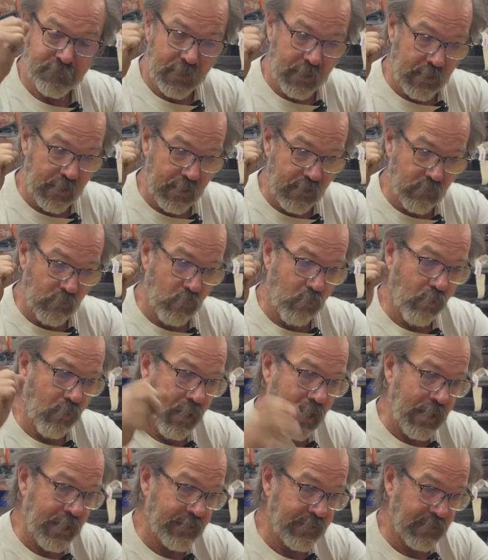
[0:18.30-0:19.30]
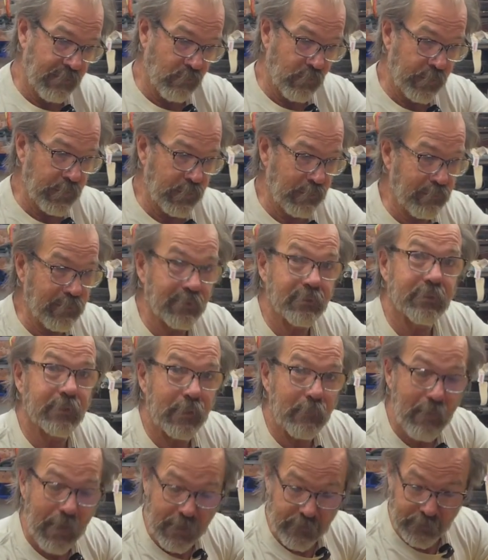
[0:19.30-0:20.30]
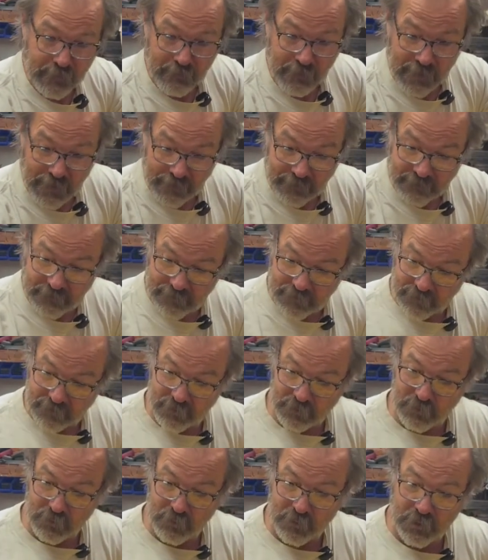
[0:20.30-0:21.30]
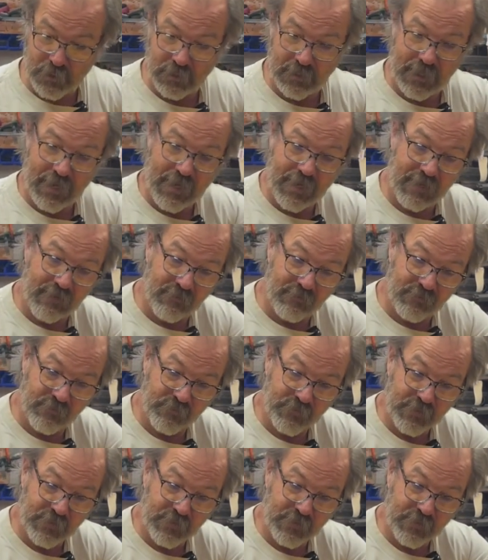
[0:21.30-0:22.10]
One, when you're building a battery box, you should have